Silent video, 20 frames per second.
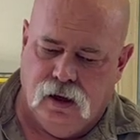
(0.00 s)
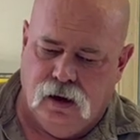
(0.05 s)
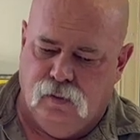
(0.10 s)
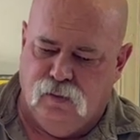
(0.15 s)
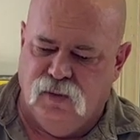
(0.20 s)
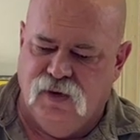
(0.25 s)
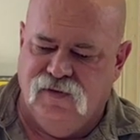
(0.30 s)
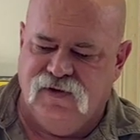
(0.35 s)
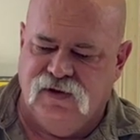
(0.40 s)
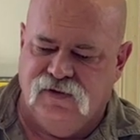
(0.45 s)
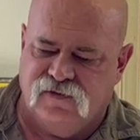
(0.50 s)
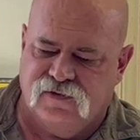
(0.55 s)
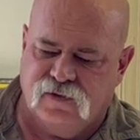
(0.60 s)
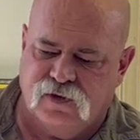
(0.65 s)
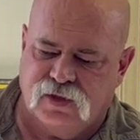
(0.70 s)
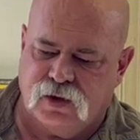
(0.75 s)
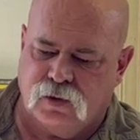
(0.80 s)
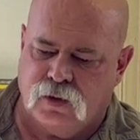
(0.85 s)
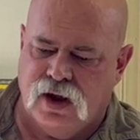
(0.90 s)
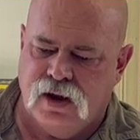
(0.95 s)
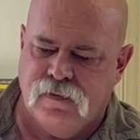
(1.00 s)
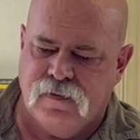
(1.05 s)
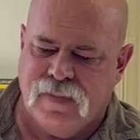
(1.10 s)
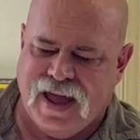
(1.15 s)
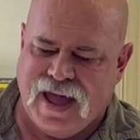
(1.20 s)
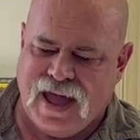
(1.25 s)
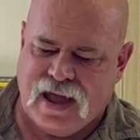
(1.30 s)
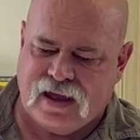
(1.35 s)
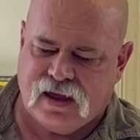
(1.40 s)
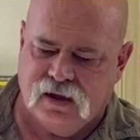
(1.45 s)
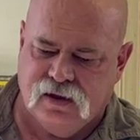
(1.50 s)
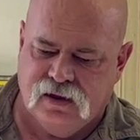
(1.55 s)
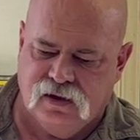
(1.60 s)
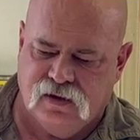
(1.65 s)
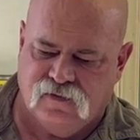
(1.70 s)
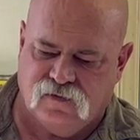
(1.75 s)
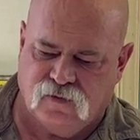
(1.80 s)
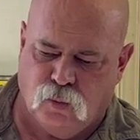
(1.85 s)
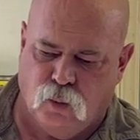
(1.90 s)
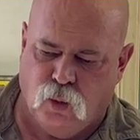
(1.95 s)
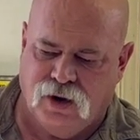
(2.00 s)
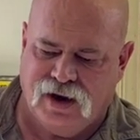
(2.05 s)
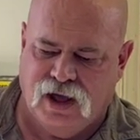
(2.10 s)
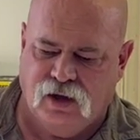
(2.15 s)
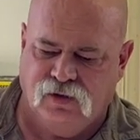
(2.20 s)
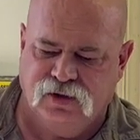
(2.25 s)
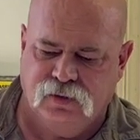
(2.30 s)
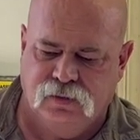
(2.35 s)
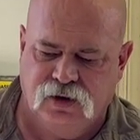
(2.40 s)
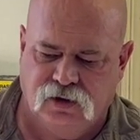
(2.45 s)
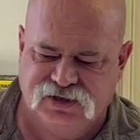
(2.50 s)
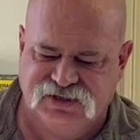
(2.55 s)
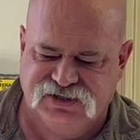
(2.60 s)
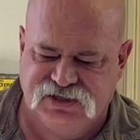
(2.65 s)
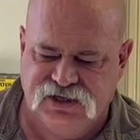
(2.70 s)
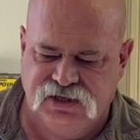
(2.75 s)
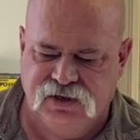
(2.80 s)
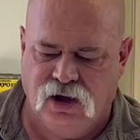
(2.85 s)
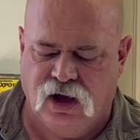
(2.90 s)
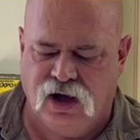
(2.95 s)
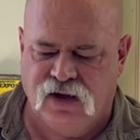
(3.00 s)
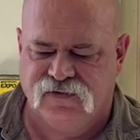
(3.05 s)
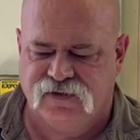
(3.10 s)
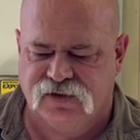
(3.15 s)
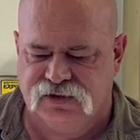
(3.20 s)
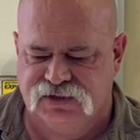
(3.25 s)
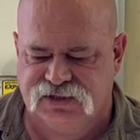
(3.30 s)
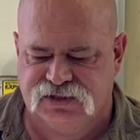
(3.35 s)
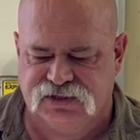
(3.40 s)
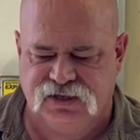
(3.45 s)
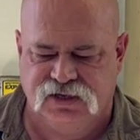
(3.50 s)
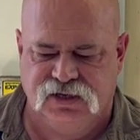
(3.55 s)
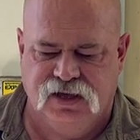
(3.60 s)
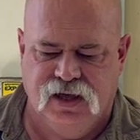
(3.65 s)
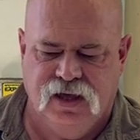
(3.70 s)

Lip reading: Moving further on back from what LWRC offers